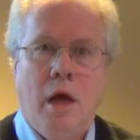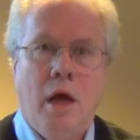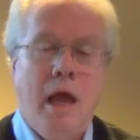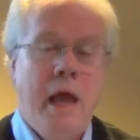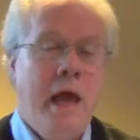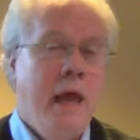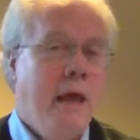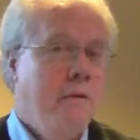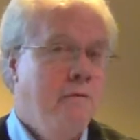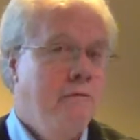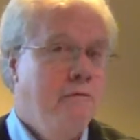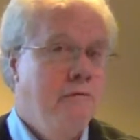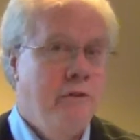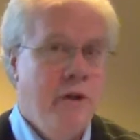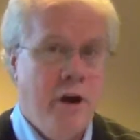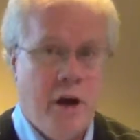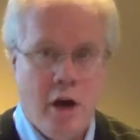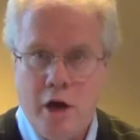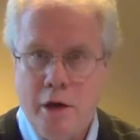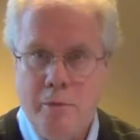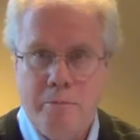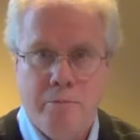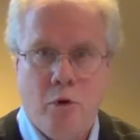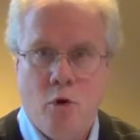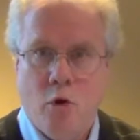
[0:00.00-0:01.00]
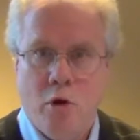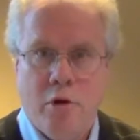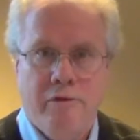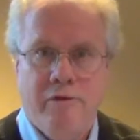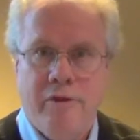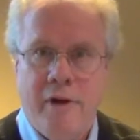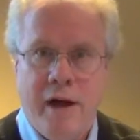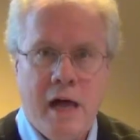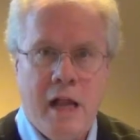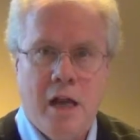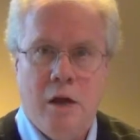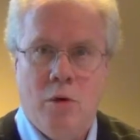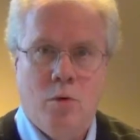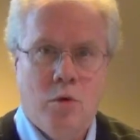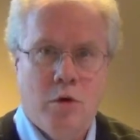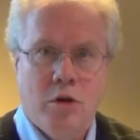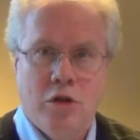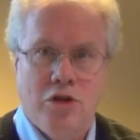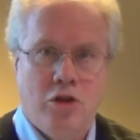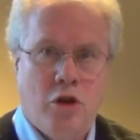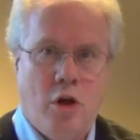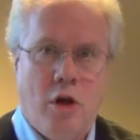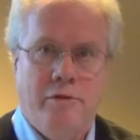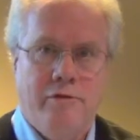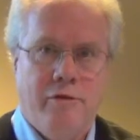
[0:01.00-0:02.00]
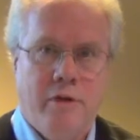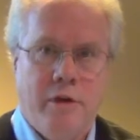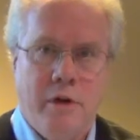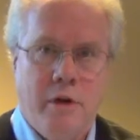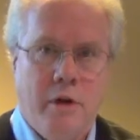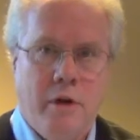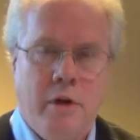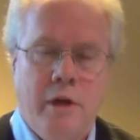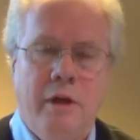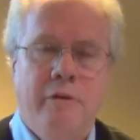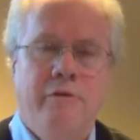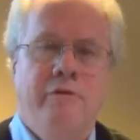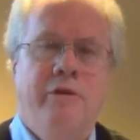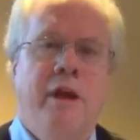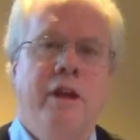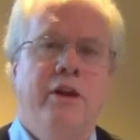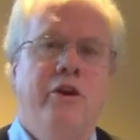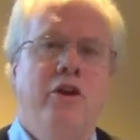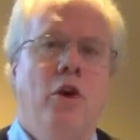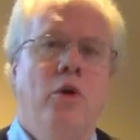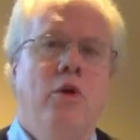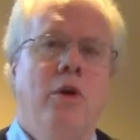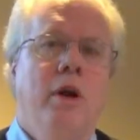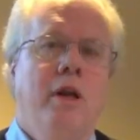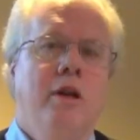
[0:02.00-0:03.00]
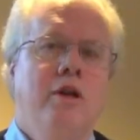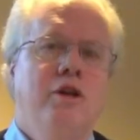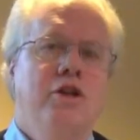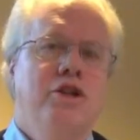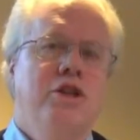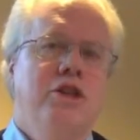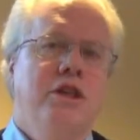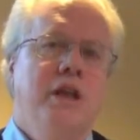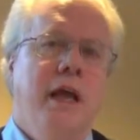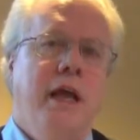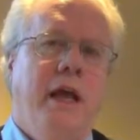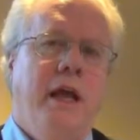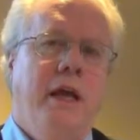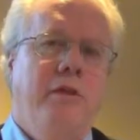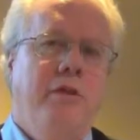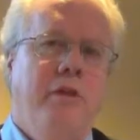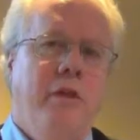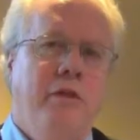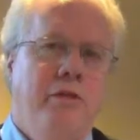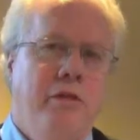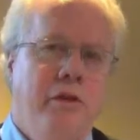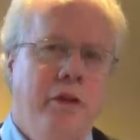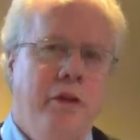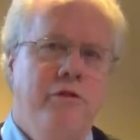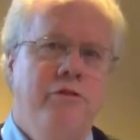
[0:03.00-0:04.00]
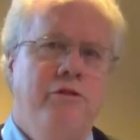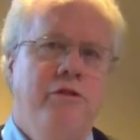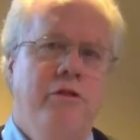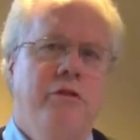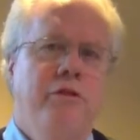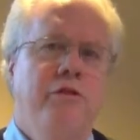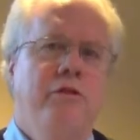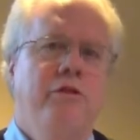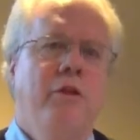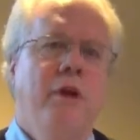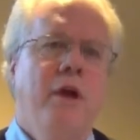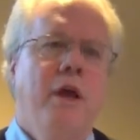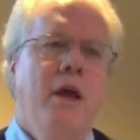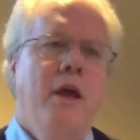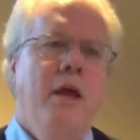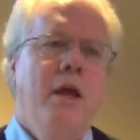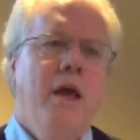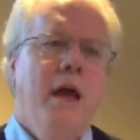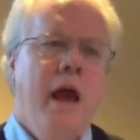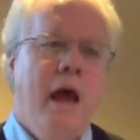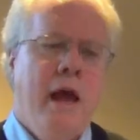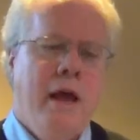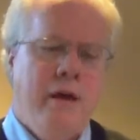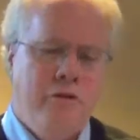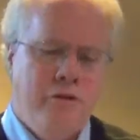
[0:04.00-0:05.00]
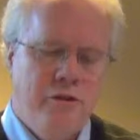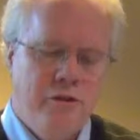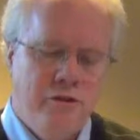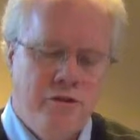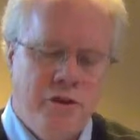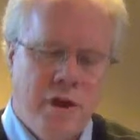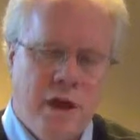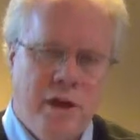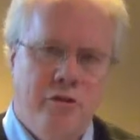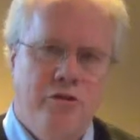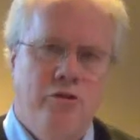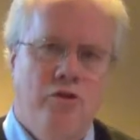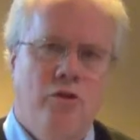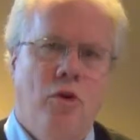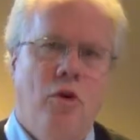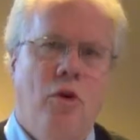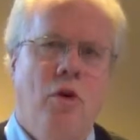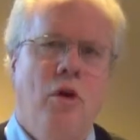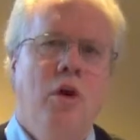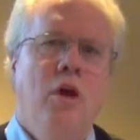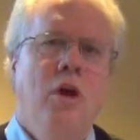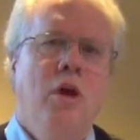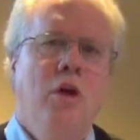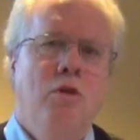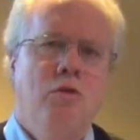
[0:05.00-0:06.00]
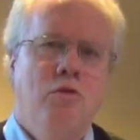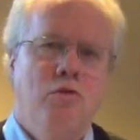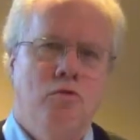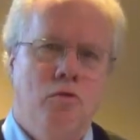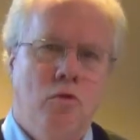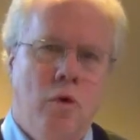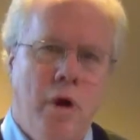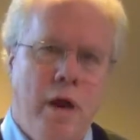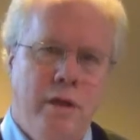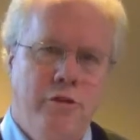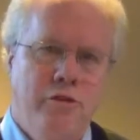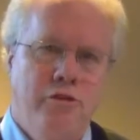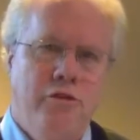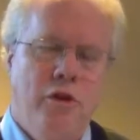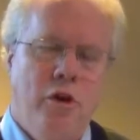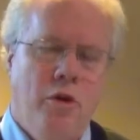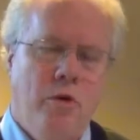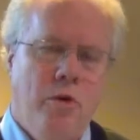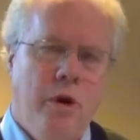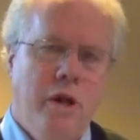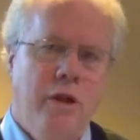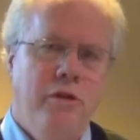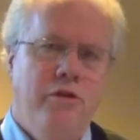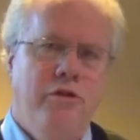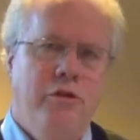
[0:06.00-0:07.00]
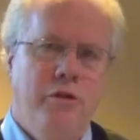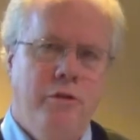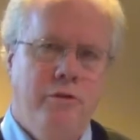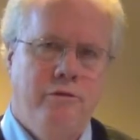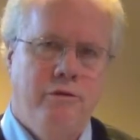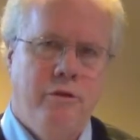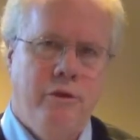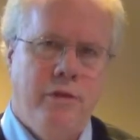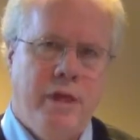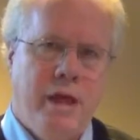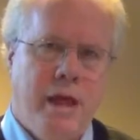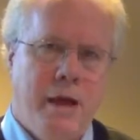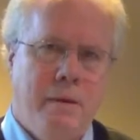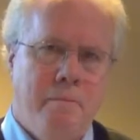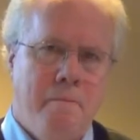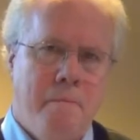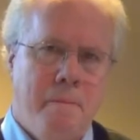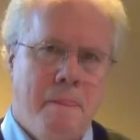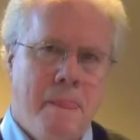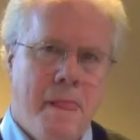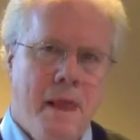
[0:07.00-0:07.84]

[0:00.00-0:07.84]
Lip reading: and very poor followers often if they don't understand that this is a central red zone issue for them.